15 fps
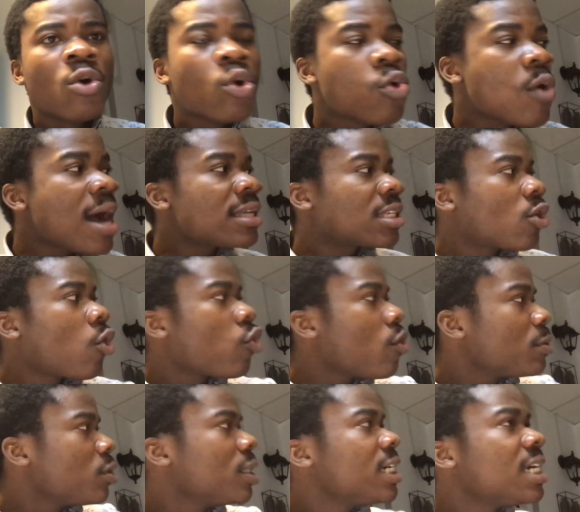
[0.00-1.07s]
Who had
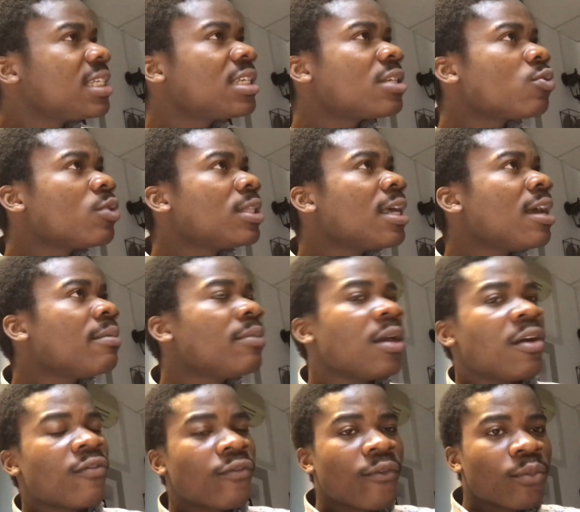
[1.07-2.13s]
corruption cases with them
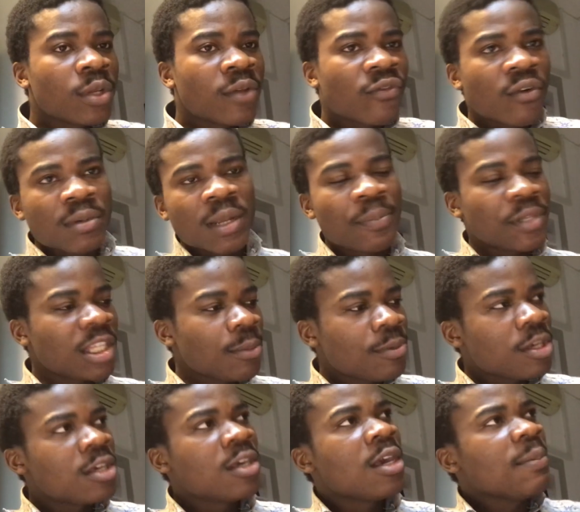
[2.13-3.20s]
from the
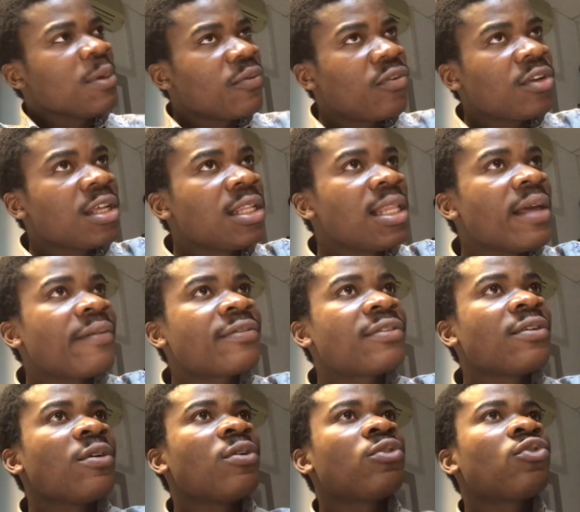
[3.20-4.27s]
PDP before they left
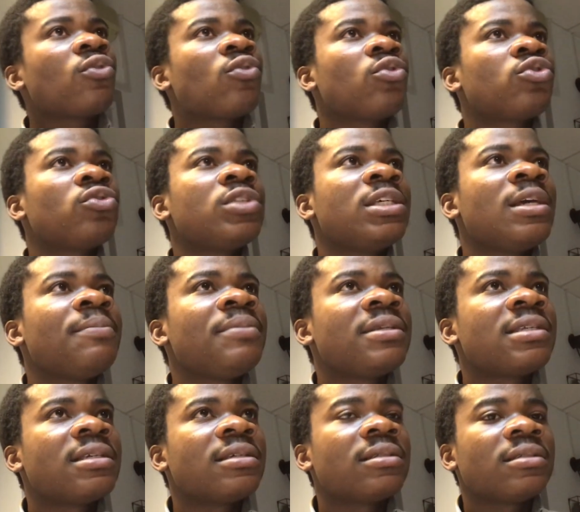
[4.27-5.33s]
to go to the
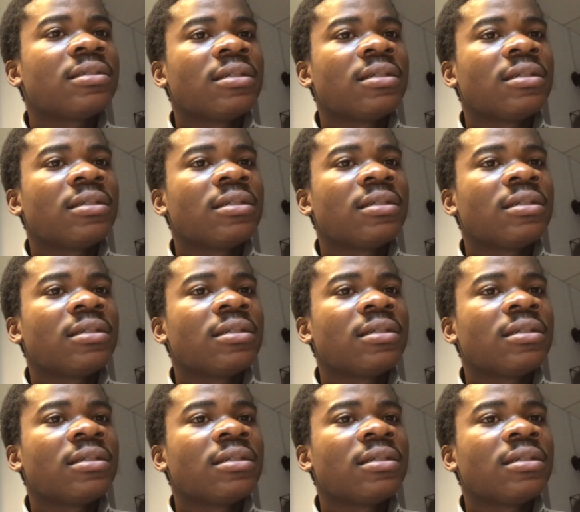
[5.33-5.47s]
APC?